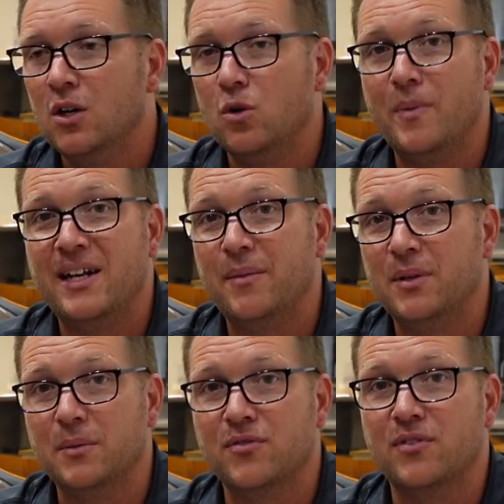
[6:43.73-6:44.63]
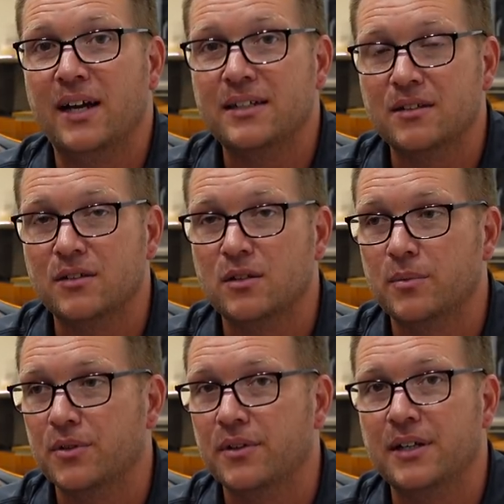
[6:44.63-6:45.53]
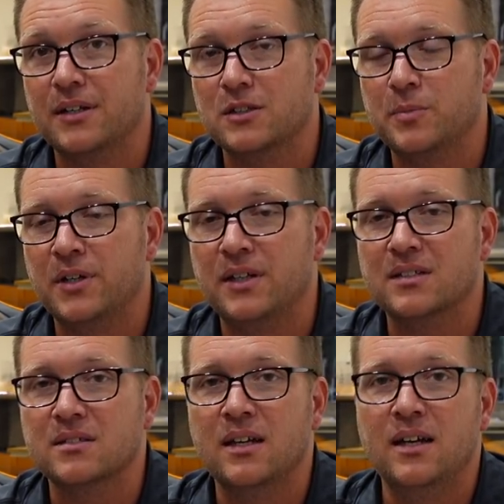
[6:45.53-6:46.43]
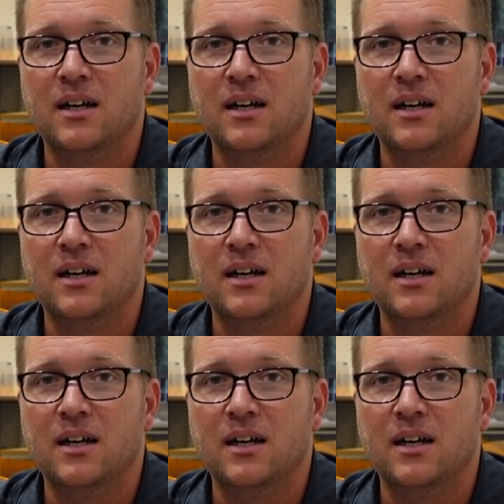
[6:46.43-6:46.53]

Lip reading: who may not be able to fly to the Nürburgring and experience.